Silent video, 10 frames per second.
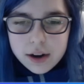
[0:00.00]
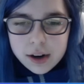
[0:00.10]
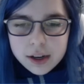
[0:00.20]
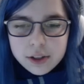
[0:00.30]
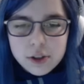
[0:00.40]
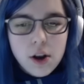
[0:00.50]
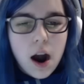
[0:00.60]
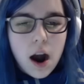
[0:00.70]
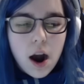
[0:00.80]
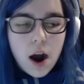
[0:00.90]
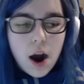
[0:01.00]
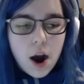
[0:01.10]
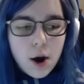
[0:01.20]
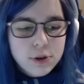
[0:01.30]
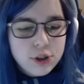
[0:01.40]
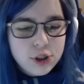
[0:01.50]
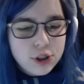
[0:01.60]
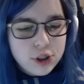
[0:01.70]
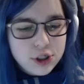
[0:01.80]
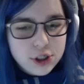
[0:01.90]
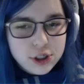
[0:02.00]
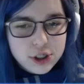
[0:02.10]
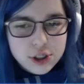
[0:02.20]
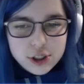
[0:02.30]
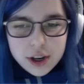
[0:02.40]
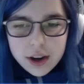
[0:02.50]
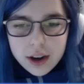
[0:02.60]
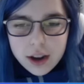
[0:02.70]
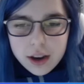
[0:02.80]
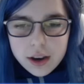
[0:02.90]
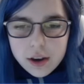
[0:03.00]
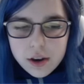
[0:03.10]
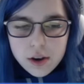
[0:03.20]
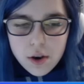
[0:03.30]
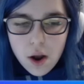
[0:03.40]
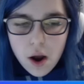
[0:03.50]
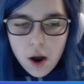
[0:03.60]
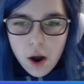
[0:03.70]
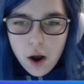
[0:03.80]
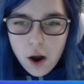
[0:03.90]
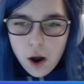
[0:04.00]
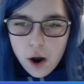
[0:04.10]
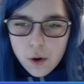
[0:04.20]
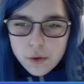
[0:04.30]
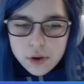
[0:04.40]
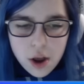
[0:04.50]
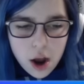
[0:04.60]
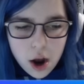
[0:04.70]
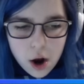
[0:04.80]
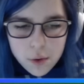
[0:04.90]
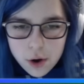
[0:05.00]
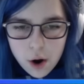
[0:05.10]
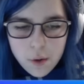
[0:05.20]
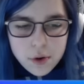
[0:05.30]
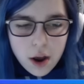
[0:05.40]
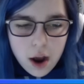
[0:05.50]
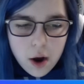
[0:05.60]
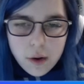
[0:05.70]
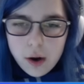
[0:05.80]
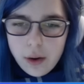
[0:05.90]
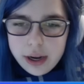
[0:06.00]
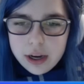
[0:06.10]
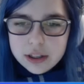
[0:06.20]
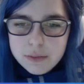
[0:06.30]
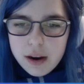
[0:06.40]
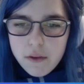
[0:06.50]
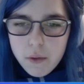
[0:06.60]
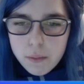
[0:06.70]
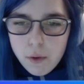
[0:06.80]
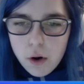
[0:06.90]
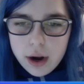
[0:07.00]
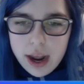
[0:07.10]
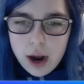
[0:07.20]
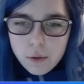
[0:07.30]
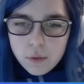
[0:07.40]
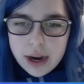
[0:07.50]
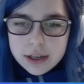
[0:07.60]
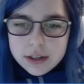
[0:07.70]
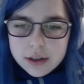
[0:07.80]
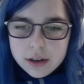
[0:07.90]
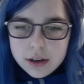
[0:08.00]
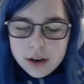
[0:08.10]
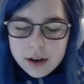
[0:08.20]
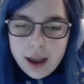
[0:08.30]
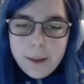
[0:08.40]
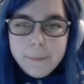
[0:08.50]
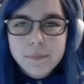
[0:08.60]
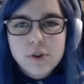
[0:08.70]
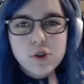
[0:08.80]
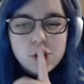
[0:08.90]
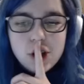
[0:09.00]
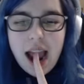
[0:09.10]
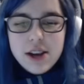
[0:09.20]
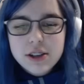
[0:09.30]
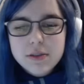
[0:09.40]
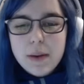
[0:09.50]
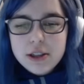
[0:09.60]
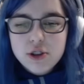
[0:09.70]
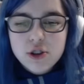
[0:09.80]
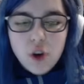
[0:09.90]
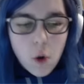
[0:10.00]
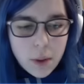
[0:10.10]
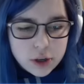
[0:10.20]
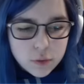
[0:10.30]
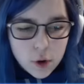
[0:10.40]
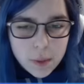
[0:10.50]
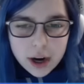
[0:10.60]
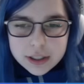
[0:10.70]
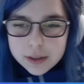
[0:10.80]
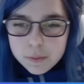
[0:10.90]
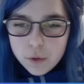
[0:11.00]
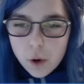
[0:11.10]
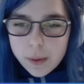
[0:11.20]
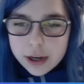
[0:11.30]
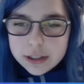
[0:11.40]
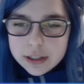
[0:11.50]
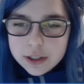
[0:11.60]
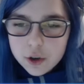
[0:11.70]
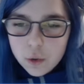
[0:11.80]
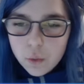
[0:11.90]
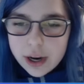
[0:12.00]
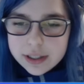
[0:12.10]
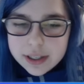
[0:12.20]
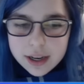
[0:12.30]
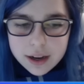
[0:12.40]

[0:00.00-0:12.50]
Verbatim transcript: No. Yes, you did. No. Oh, I need to spend even more now. Great. Okay. Aww. I just spent so much Robux. This is crazy.